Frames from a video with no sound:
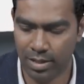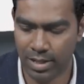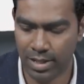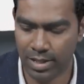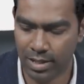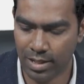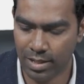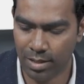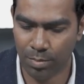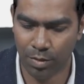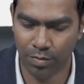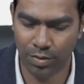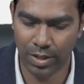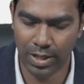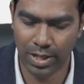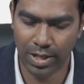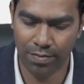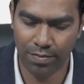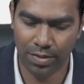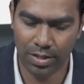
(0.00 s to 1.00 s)
These are some of the
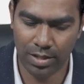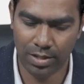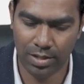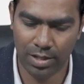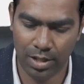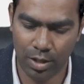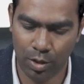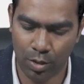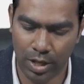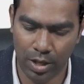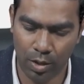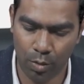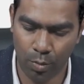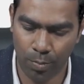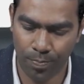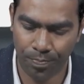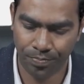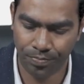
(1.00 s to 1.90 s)
definitions that you can know.